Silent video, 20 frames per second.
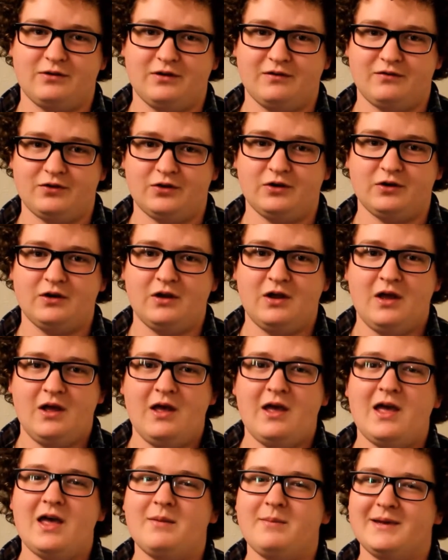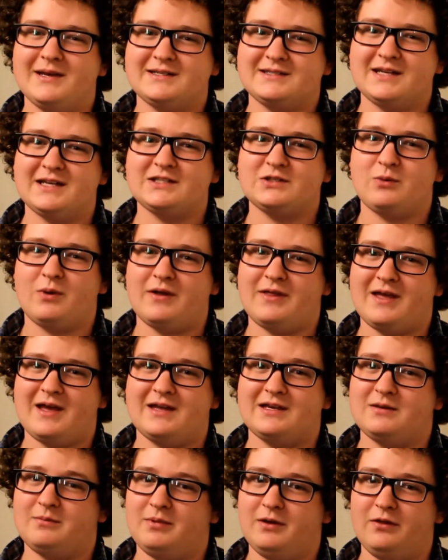river. It makes sense why they
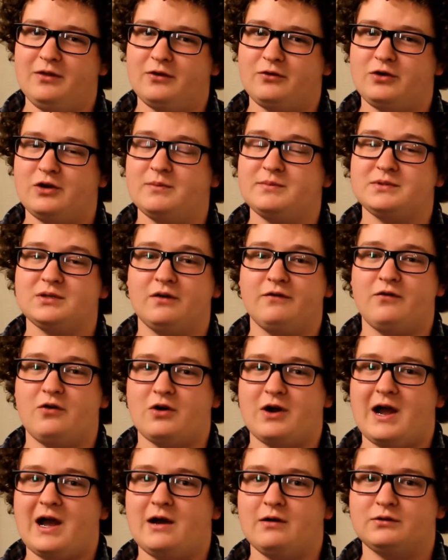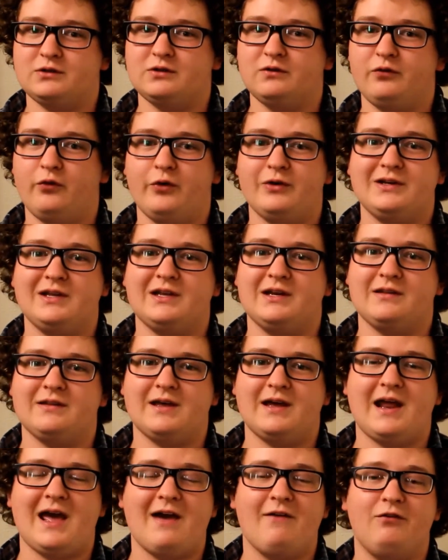had to build the crib so far out to avoid getting
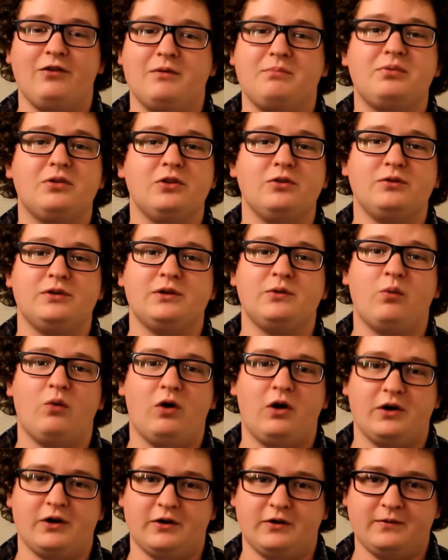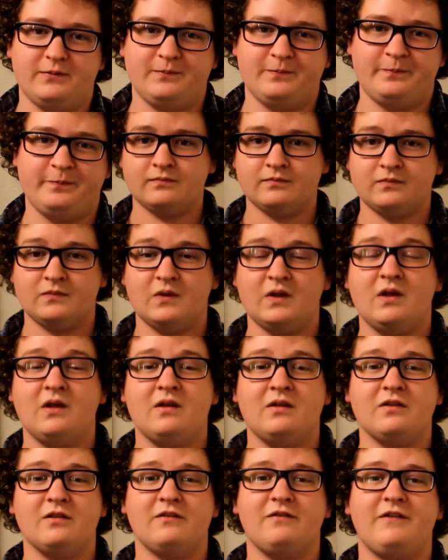that heavily polluted water.
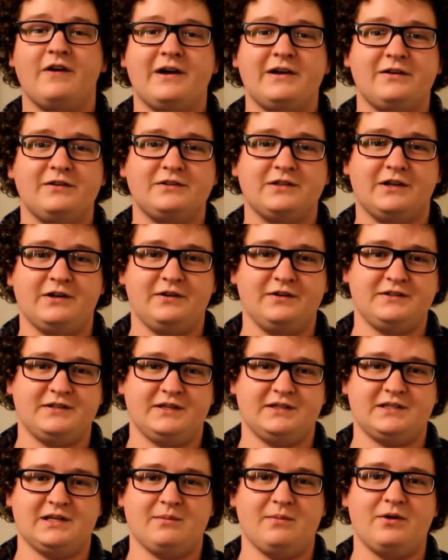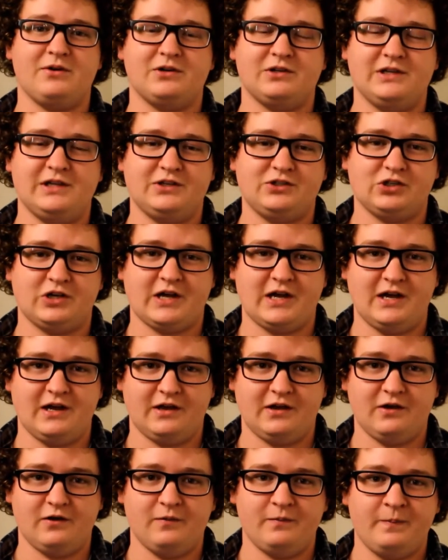The final tunnel system underneath
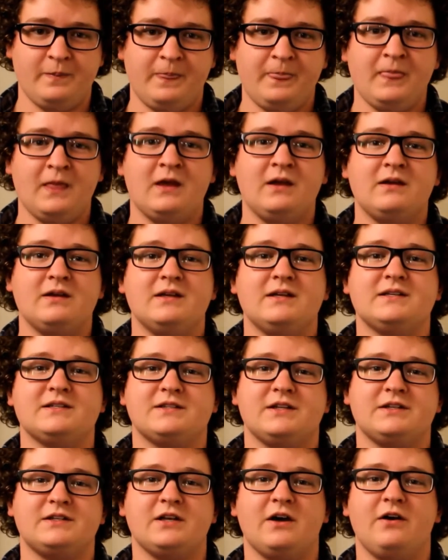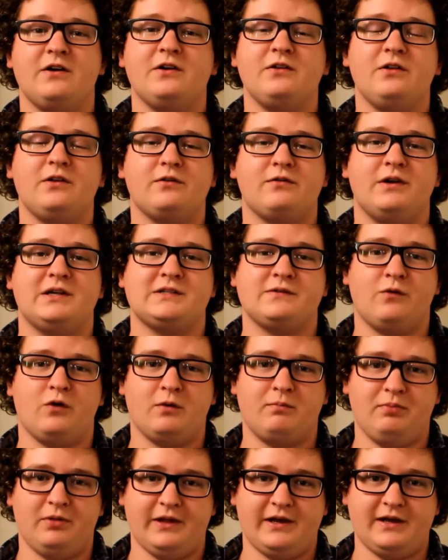Chicago is the Tunnel and
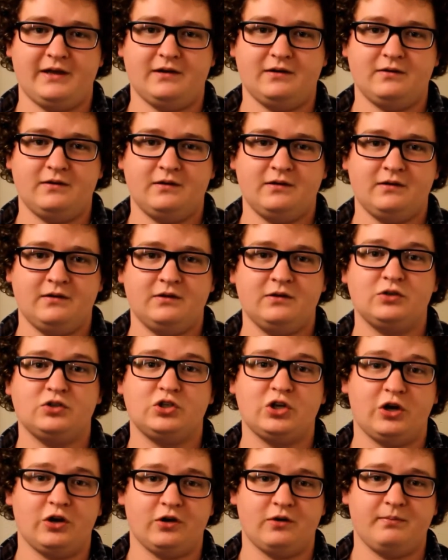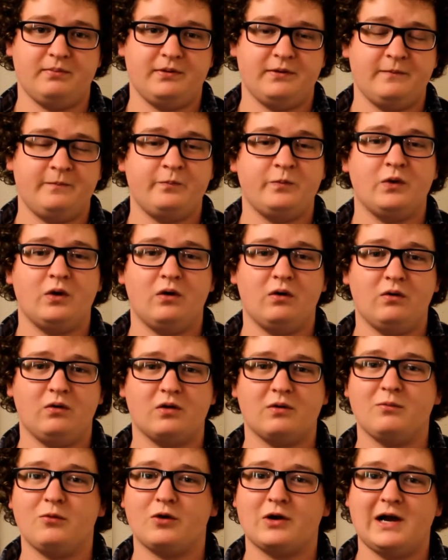Reservoir Plan, TARP,
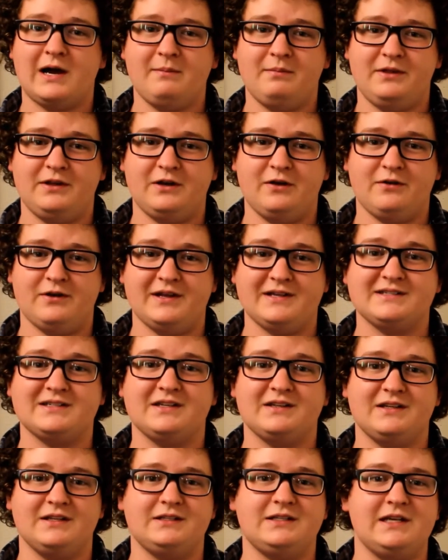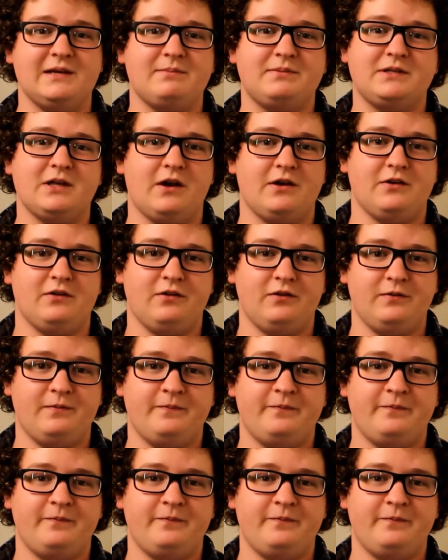or more commonly known as the Deep Tunnel.